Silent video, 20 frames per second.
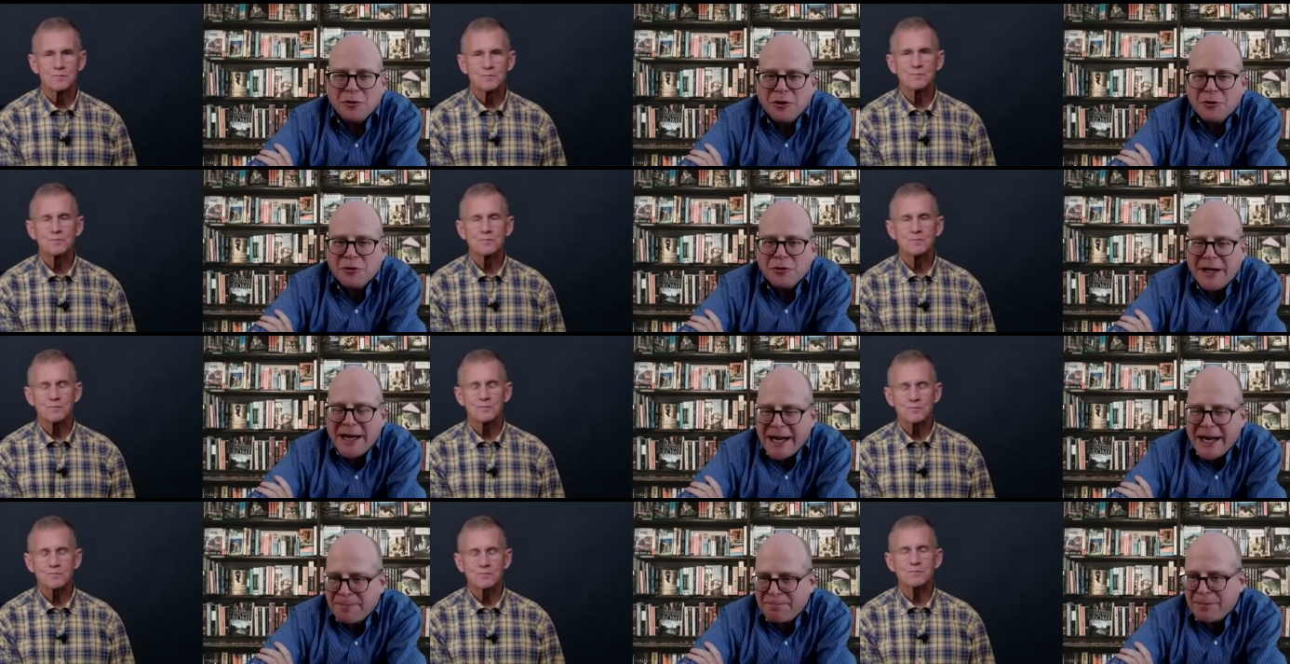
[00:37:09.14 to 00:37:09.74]
Speaker 1: you
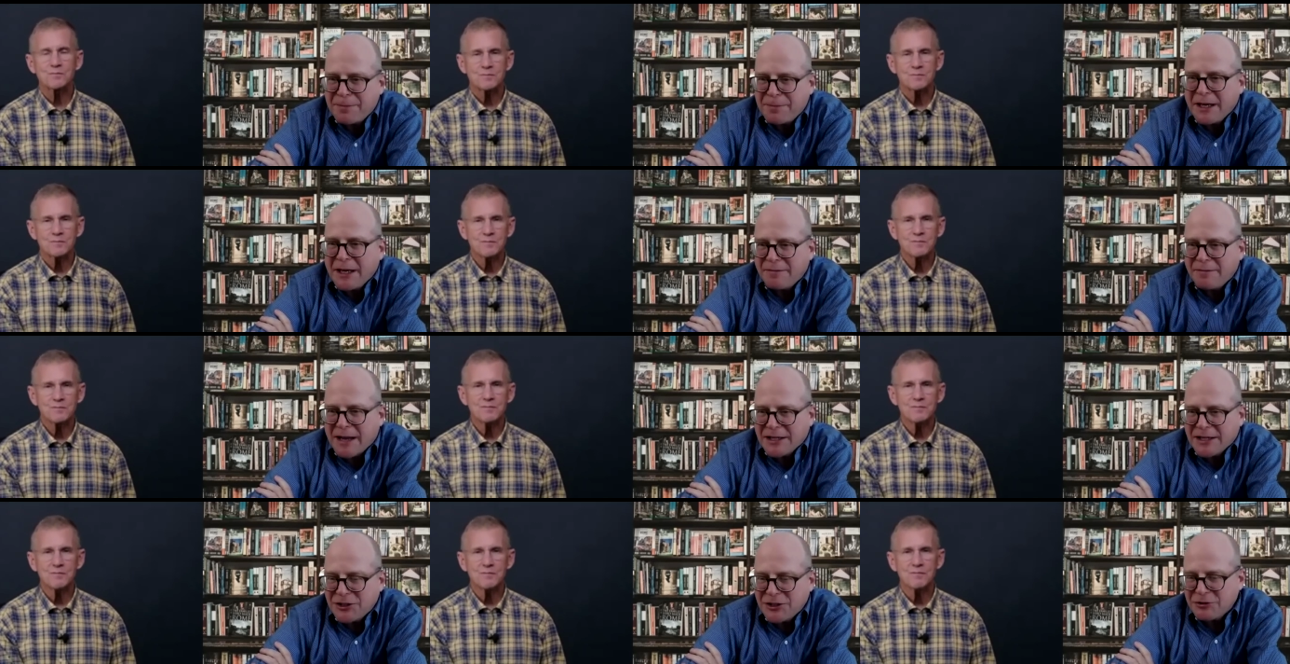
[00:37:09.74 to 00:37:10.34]
can't be,
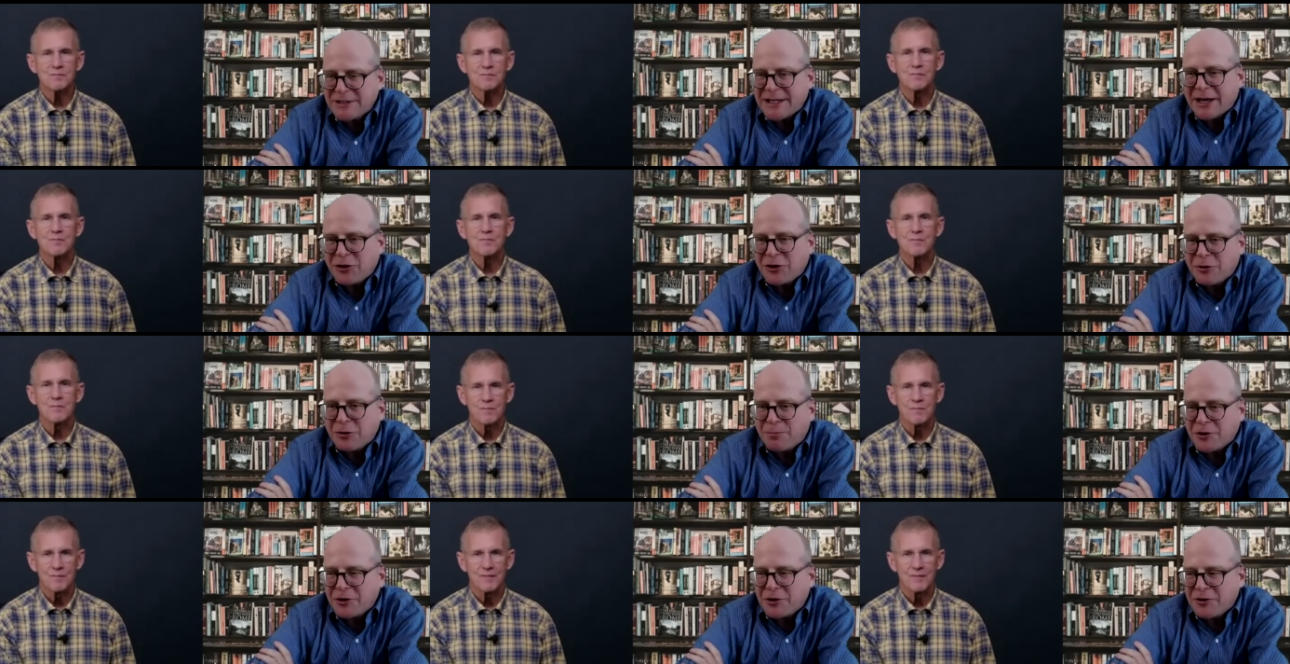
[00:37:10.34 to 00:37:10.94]
as you say in your
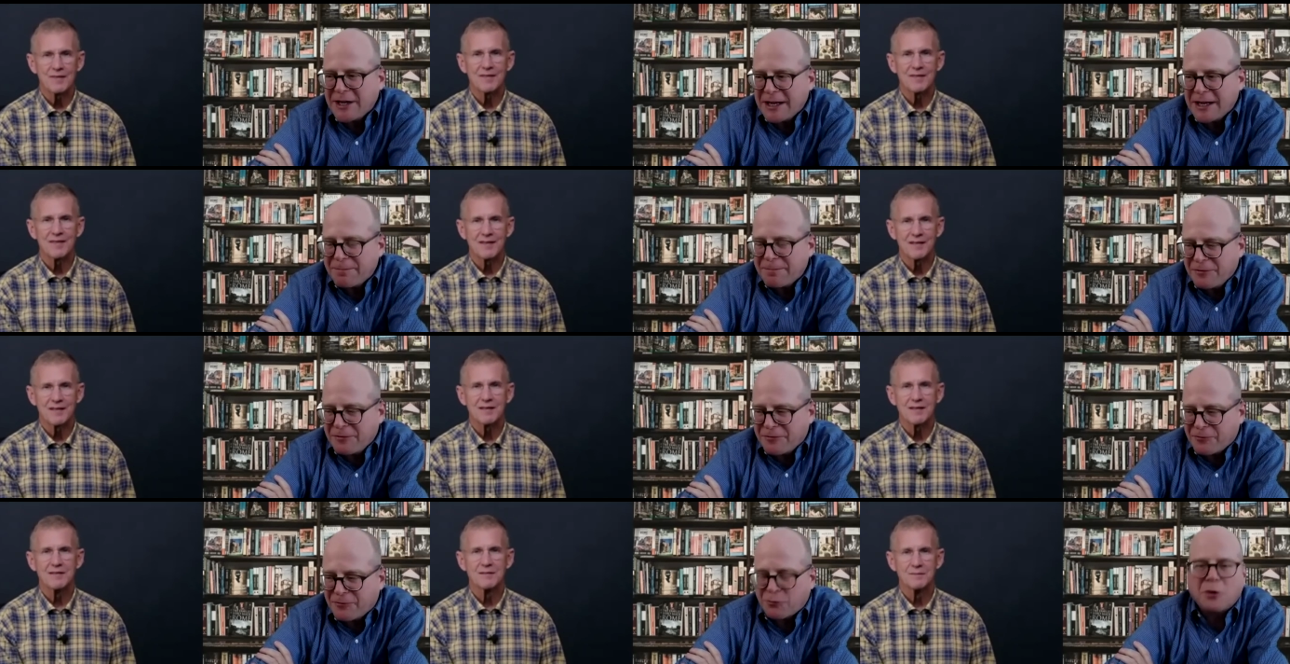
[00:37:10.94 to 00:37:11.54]
book, you can't be
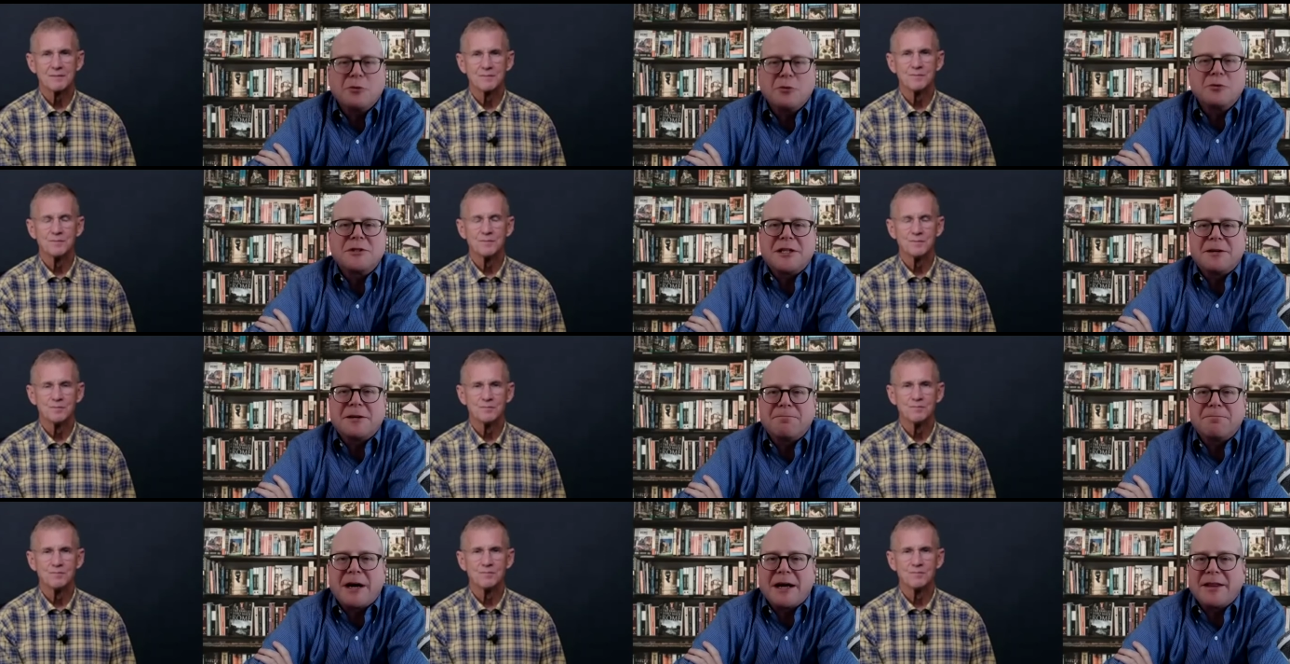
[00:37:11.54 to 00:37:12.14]

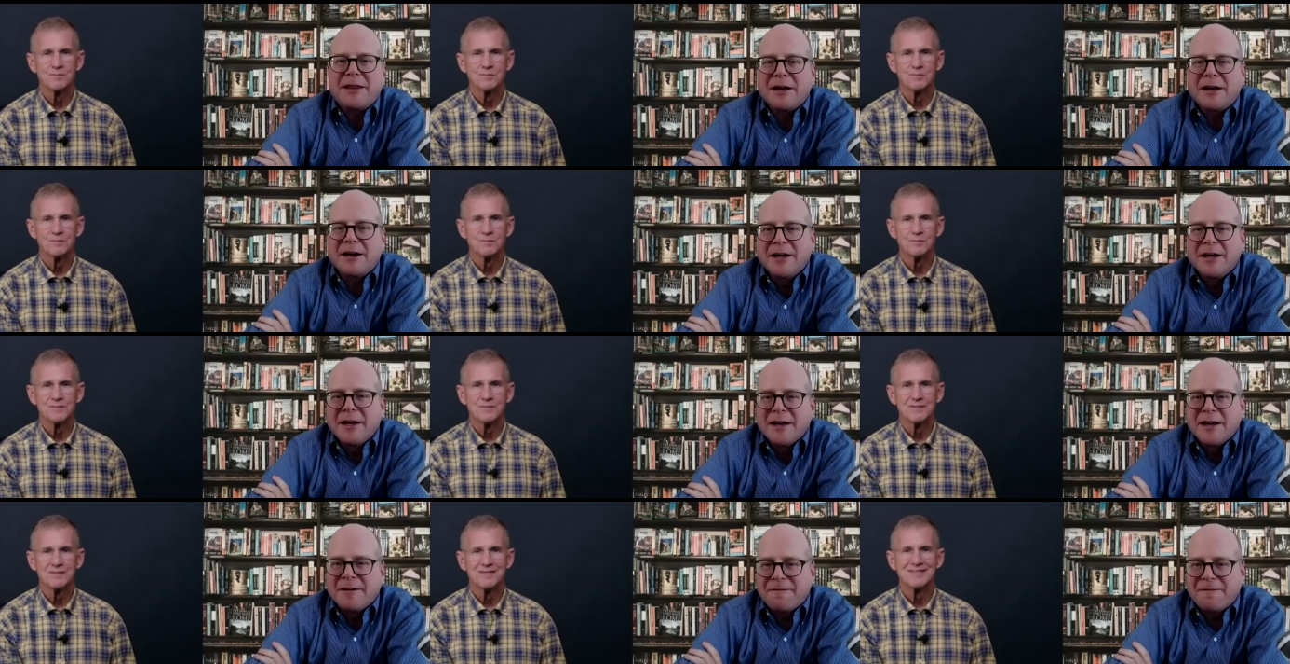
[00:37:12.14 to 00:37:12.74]
frozen by the
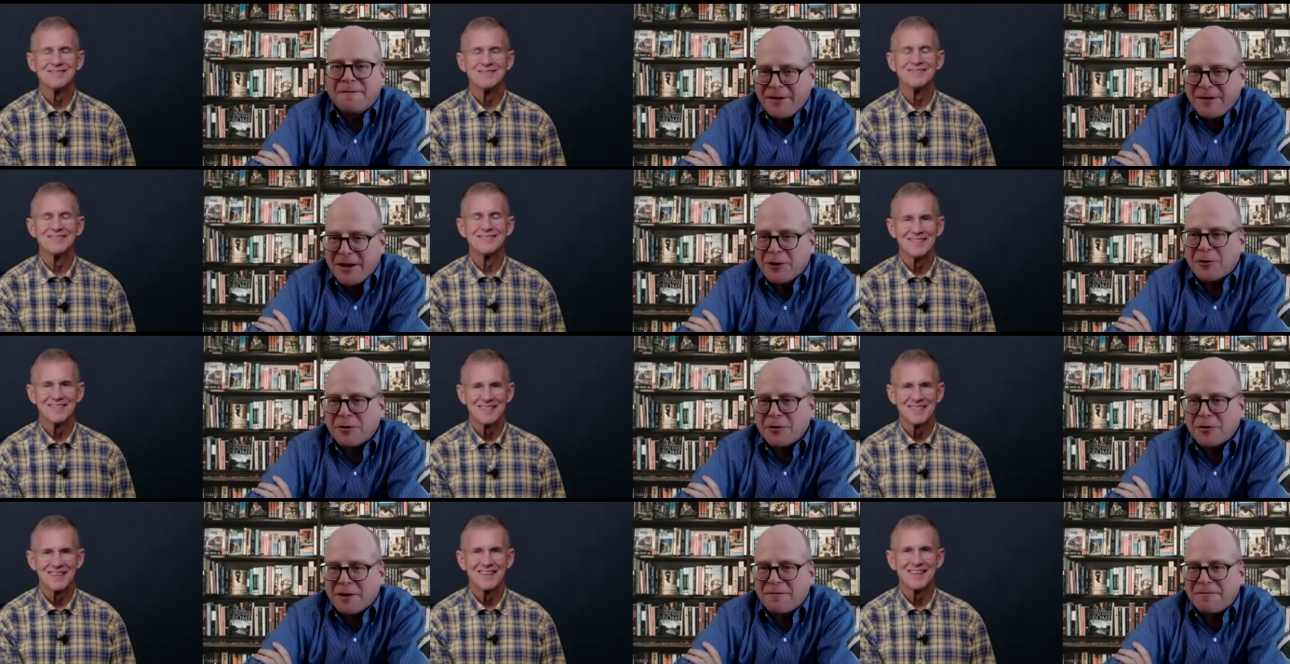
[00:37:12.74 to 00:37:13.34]

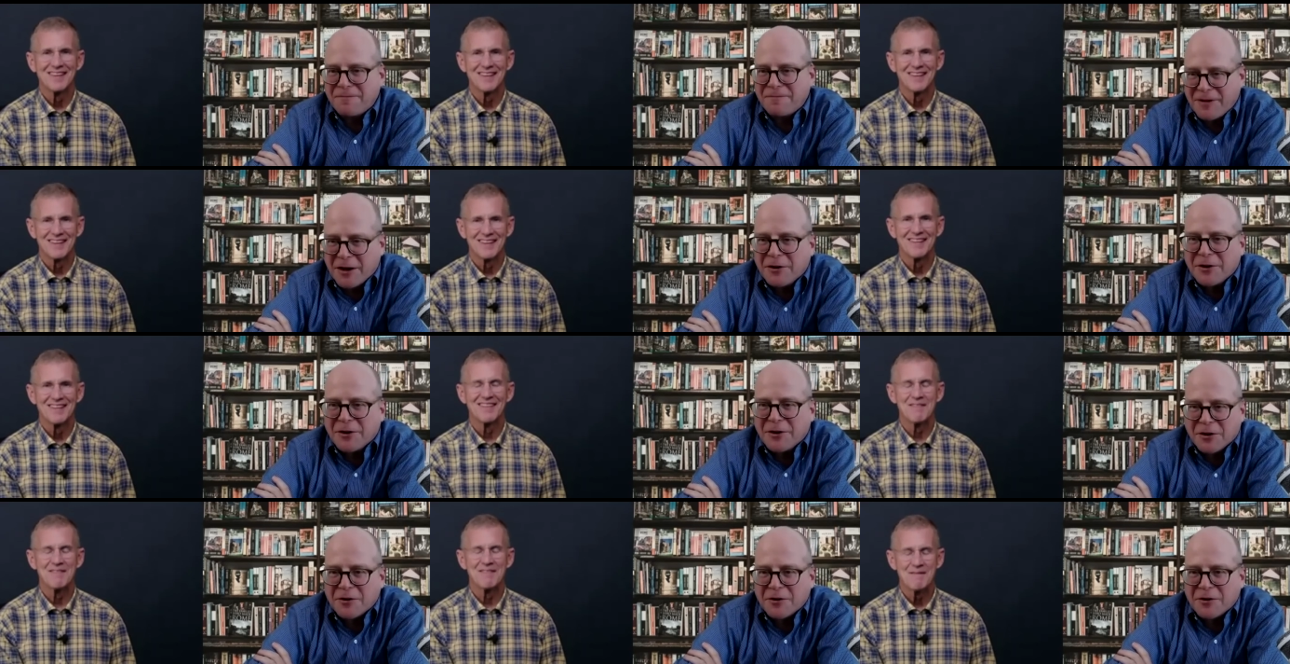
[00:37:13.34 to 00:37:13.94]
fear of
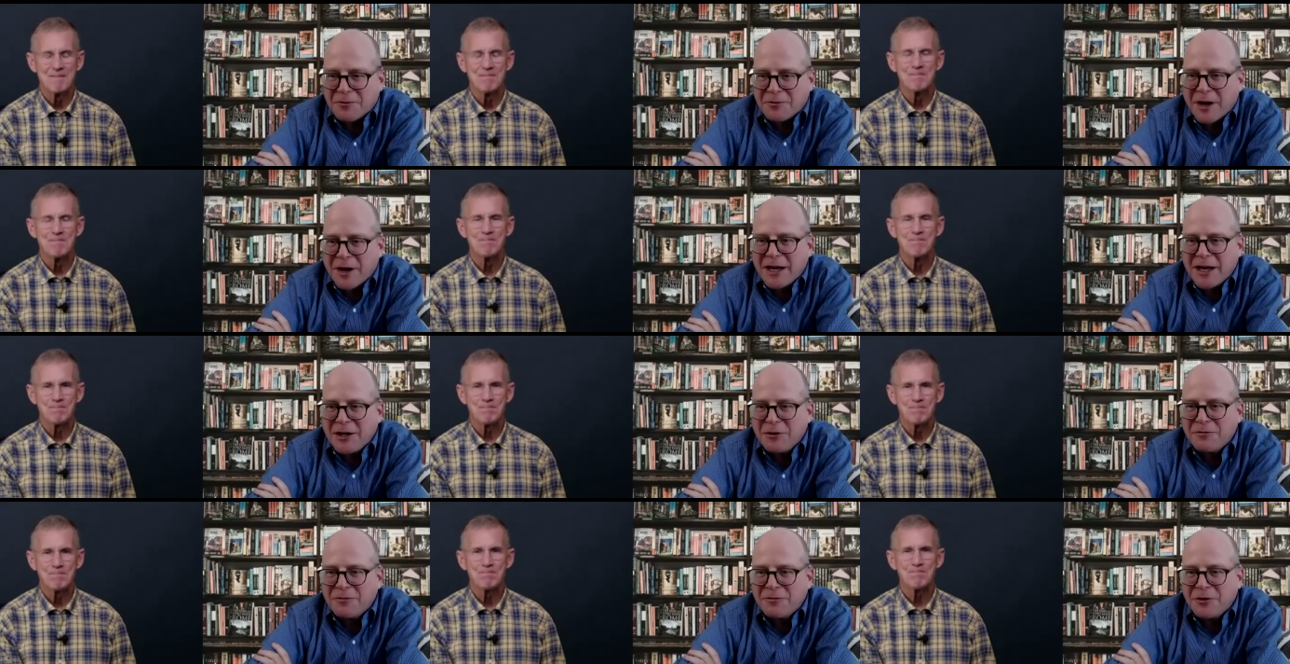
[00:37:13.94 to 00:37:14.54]
failure, right? You've